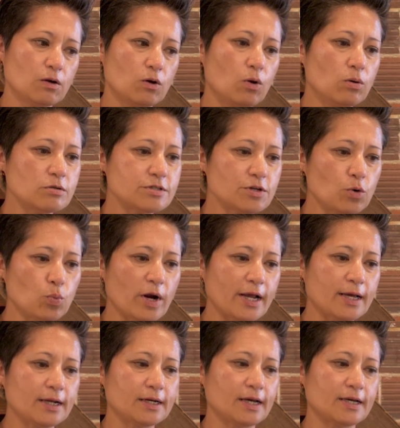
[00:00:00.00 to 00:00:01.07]
also
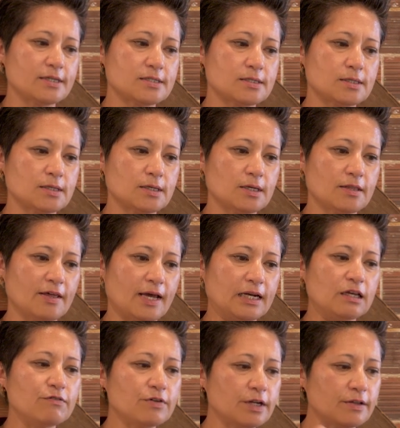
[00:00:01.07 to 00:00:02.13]
recognizing that
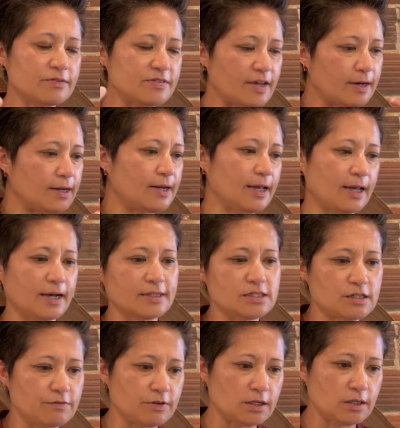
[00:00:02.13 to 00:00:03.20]
even in day-to-day
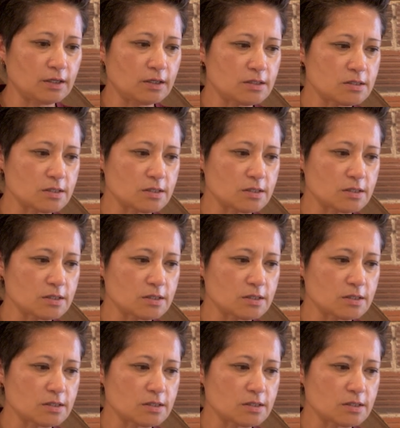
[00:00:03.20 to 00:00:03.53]
activities,